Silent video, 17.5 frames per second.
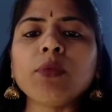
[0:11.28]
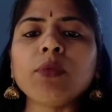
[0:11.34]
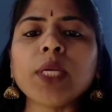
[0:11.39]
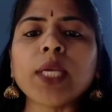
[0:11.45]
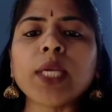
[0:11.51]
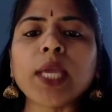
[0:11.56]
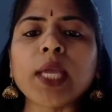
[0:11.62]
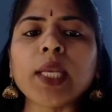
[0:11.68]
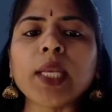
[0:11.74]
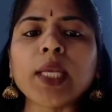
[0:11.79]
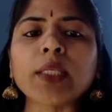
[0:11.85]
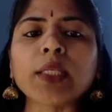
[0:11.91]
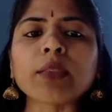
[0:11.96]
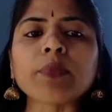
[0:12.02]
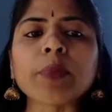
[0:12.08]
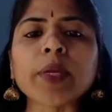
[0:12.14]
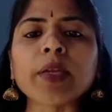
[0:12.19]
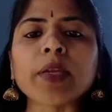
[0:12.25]
we can
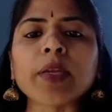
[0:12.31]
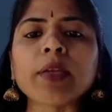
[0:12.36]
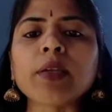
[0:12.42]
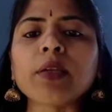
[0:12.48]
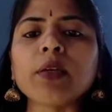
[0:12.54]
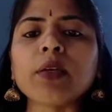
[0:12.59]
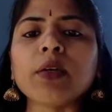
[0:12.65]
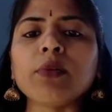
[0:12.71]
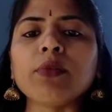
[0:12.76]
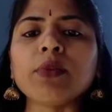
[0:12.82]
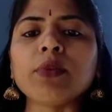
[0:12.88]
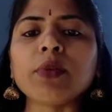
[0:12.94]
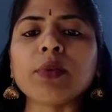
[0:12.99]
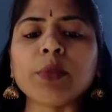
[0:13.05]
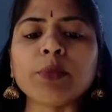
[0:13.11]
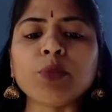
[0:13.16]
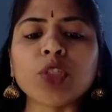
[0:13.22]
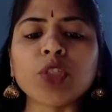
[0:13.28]
expect from a
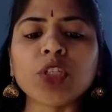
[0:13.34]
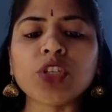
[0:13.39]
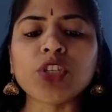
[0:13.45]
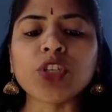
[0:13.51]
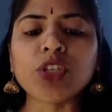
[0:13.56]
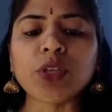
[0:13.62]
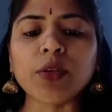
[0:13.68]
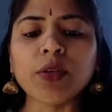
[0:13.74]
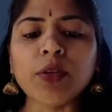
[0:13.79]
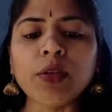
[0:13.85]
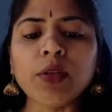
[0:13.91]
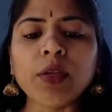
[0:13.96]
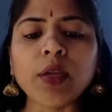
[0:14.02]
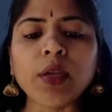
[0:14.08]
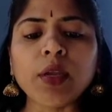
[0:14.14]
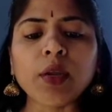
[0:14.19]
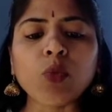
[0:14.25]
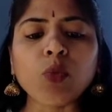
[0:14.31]
musician,
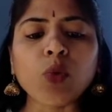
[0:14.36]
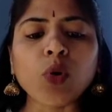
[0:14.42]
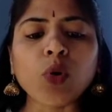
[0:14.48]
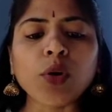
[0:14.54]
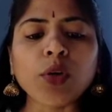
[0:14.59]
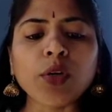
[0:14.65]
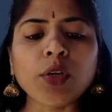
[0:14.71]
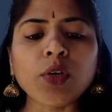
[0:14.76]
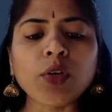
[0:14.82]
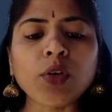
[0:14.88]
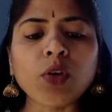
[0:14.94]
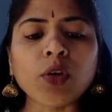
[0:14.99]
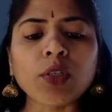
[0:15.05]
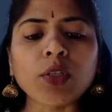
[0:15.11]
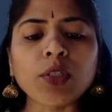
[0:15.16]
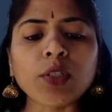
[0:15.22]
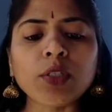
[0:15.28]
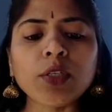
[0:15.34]
and what
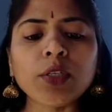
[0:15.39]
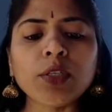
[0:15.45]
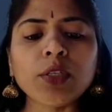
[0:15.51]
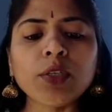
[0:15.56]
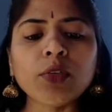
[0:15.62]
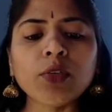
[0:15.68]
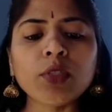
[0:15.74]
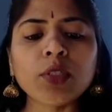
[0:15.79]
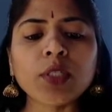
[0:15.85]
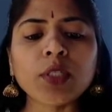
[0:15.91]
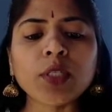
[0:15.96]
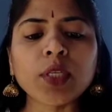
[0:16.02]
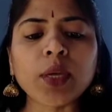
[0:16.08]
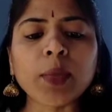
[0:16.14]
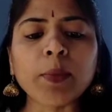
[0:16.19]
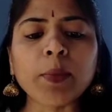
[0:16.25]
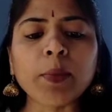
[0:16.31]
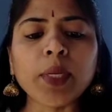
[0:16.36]
constitutes
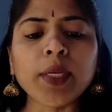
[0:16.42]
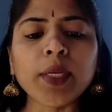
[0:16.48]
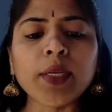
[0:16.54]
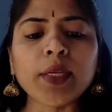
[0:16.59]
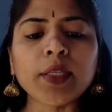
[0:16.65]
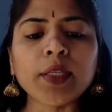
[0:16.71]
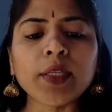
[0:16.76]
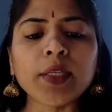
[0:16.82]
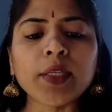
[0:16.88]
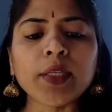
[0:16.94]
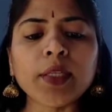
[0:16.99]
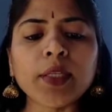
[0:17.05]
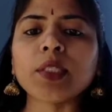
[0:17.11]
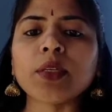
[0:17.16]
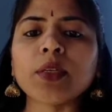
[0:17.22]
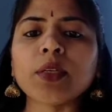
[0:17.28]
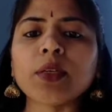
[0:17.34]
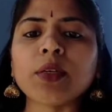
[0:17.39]
completeness to one
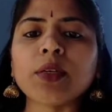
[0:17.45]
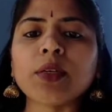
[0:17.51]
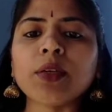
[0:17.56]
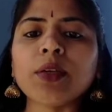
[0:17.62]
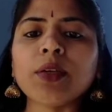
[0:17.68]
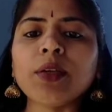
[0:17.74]
person